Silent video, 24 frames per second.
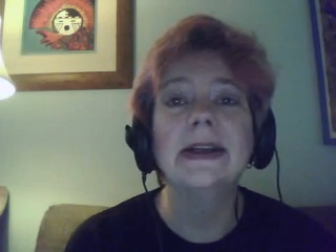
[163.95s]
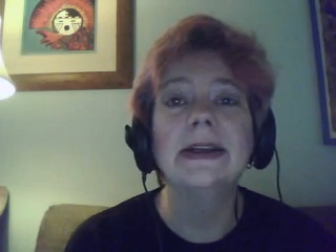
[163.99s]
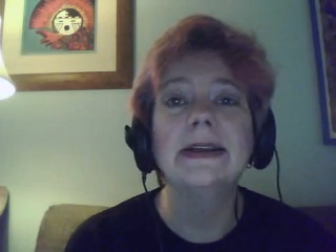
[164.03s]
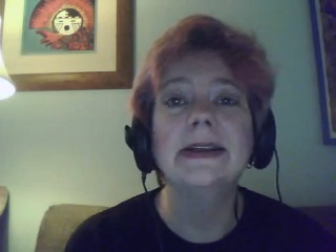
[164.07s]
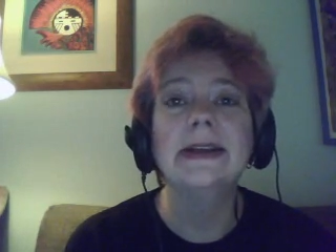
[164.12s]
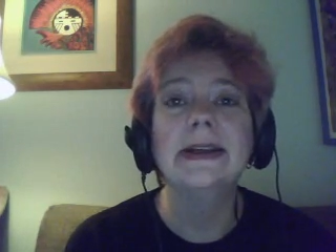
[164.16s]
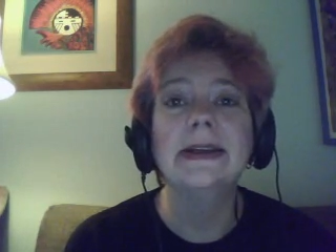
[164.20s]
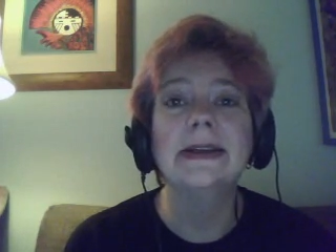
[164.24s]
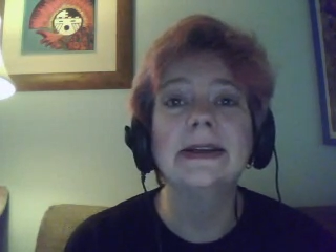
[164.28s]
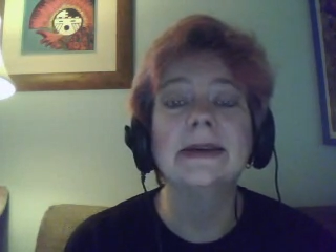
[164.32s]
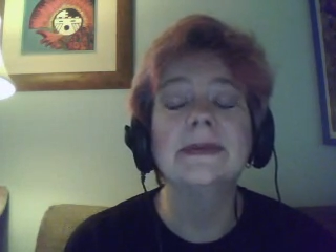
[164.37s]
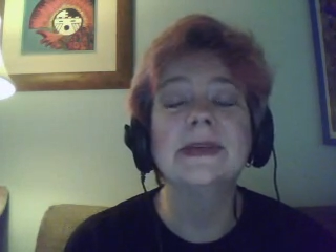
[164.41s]

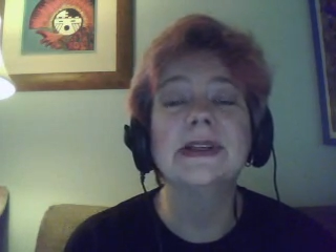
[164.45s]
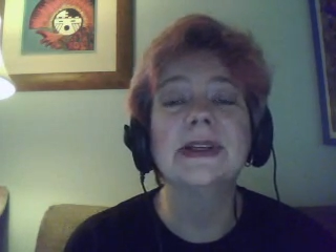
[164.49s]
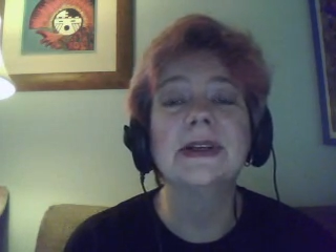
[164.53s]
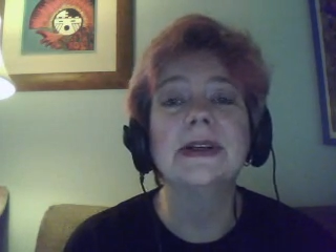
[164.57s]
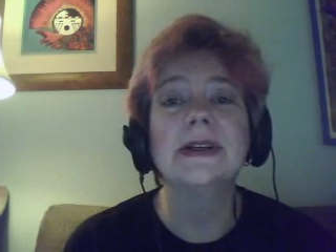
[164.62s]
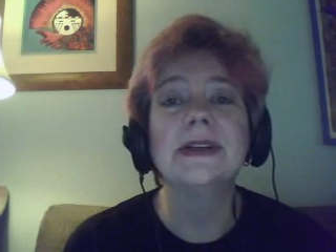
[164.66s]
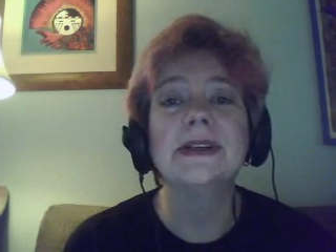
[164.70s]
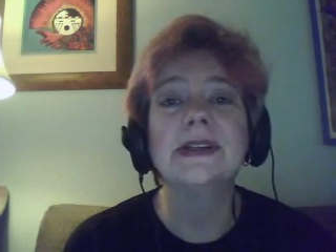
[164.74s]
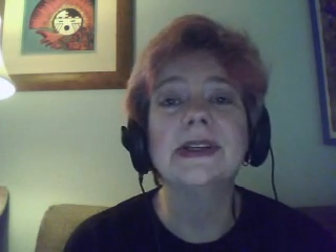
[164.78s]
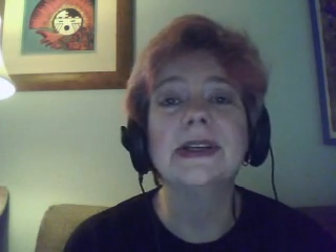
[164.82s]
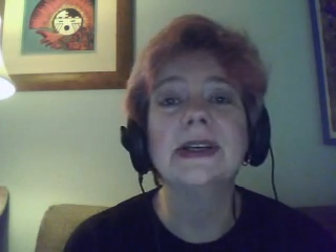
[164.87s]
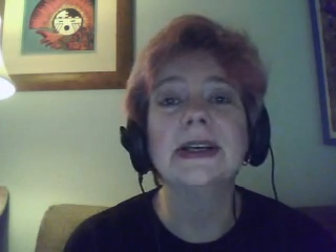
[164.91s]
and I'm
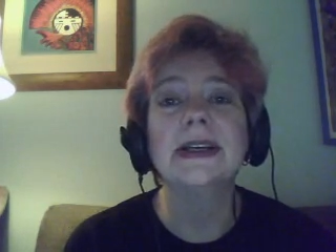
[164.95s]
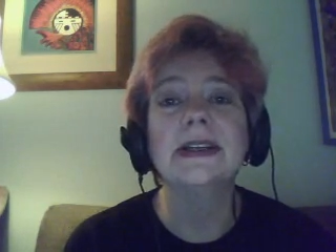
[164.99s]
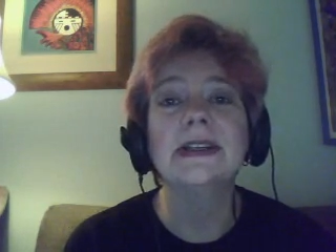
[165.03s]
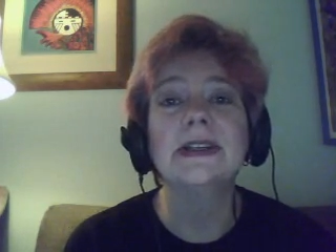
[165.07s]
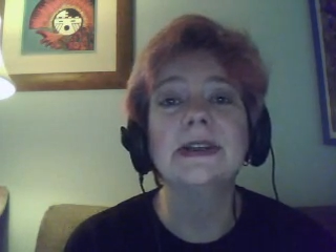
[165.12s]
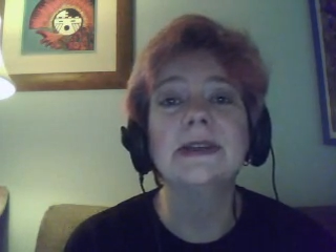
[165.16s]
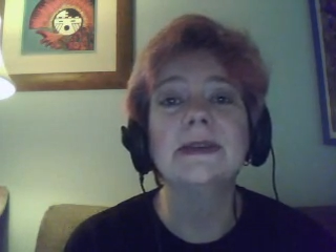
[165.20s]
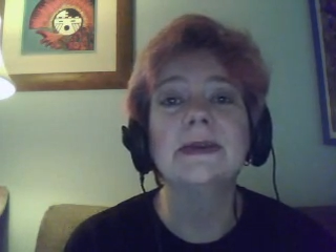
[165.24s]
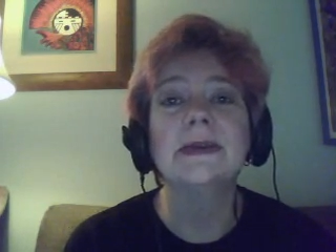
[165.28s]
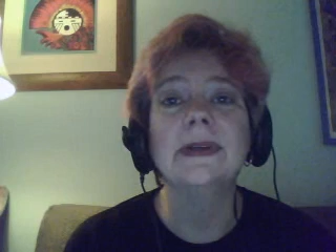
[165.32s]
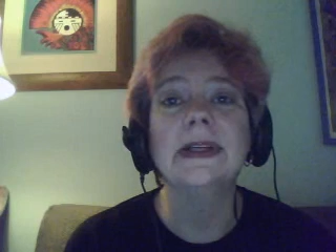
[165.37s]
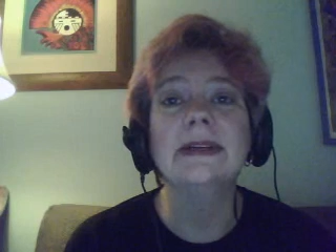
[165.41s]
sorry to say I
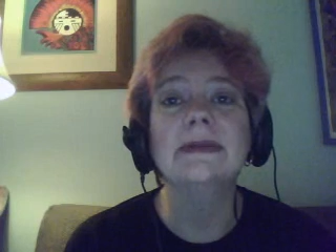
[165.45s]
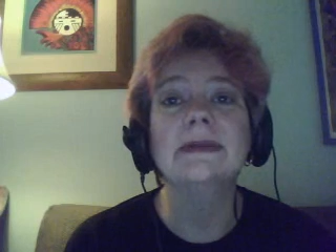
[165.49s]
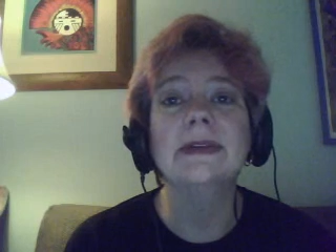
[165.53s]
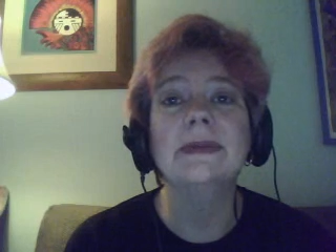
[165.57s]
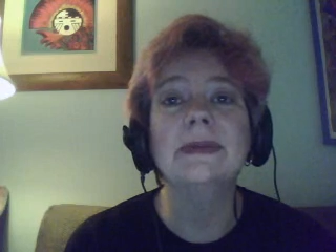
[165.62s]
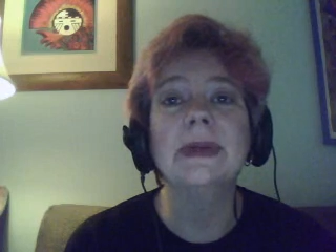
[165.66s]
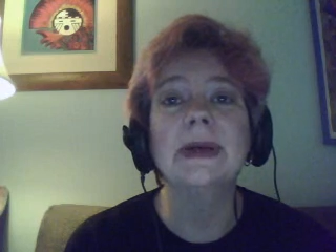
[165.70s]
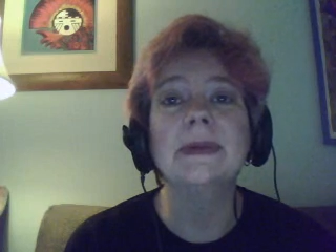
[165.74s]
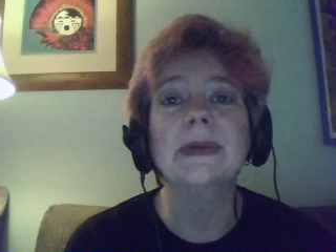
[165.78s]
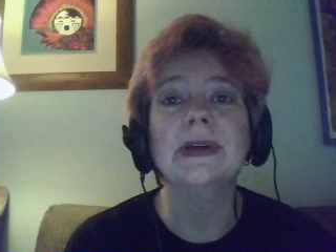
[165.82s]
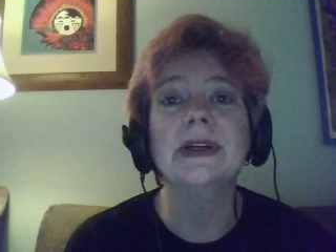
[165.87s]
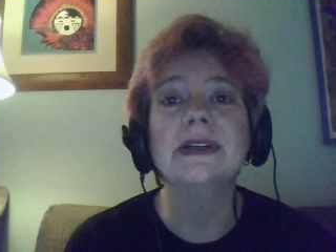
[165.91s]
don't
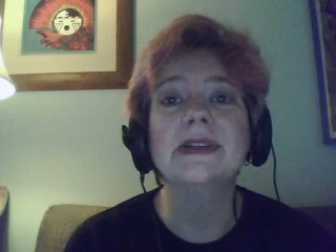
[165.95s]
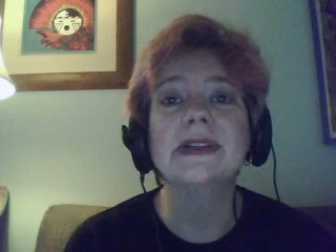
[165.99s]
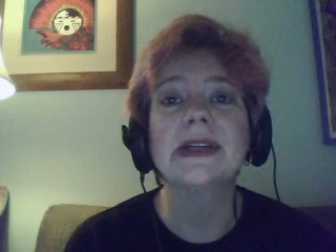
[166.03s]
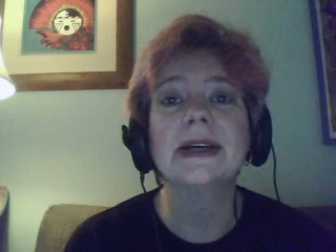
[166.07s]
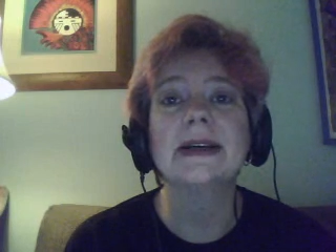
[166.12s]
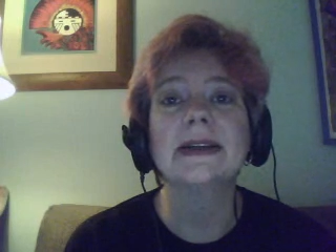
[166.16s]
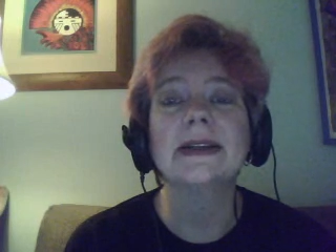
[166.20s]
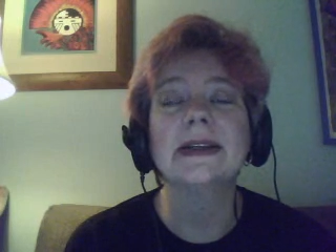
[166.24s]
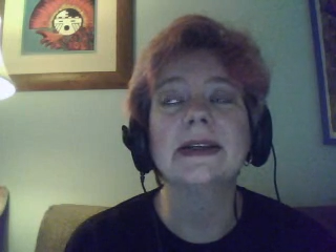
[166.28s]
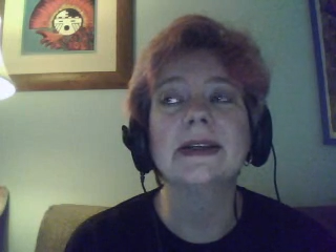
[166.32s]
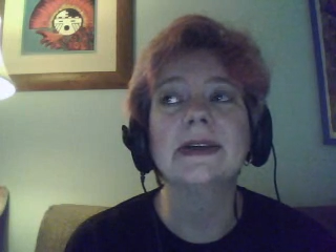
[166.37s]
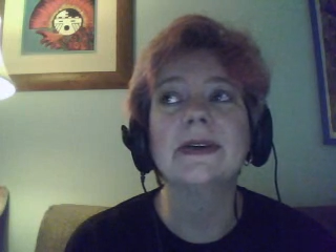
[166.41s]
remember
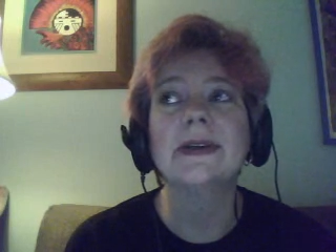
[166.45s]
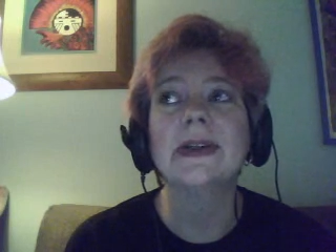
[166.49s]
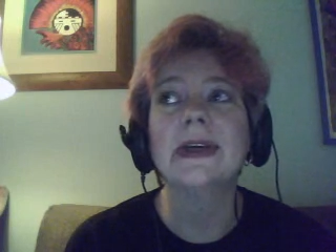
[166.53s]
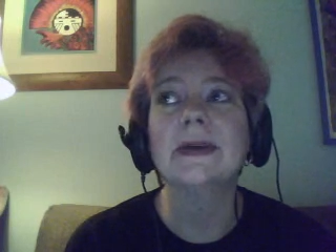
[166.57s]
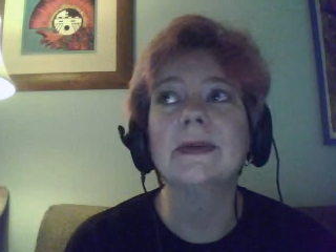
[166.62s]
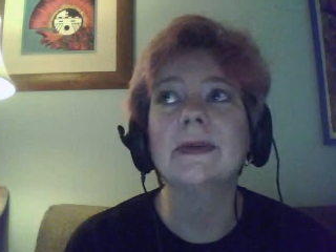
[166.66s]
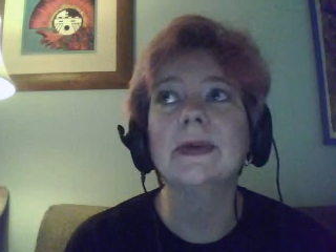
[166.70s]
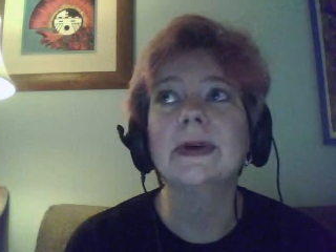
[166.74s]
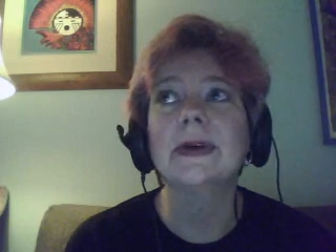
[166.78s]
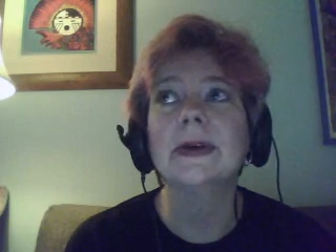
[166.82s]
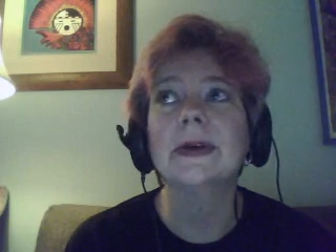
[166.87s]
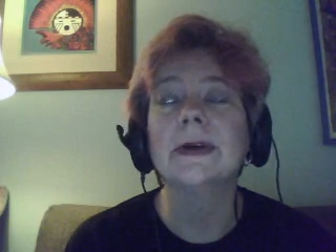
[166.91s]
exactly who they
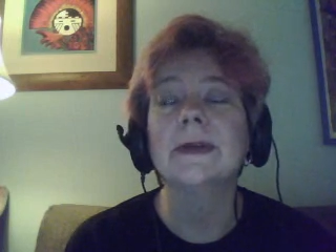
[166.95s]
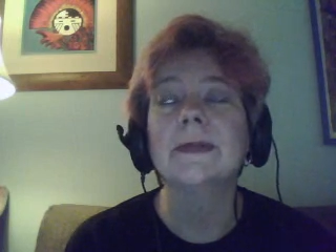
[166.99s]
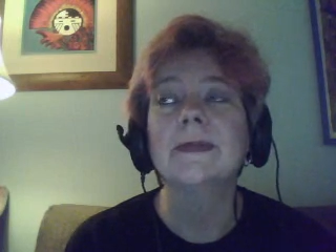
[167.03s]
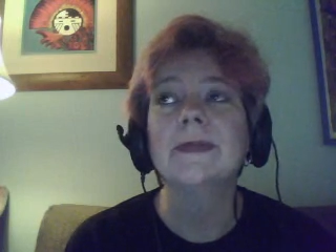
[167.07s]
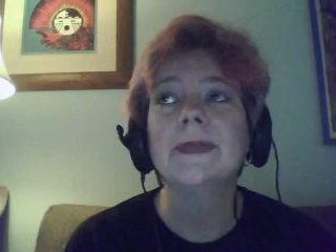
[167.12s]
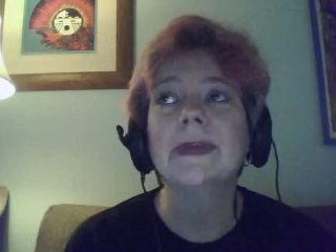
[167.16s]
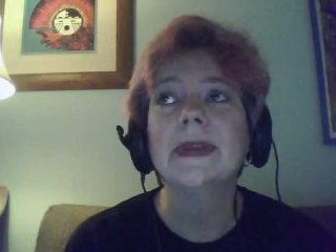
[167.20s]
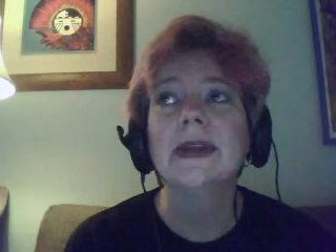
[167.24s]
were,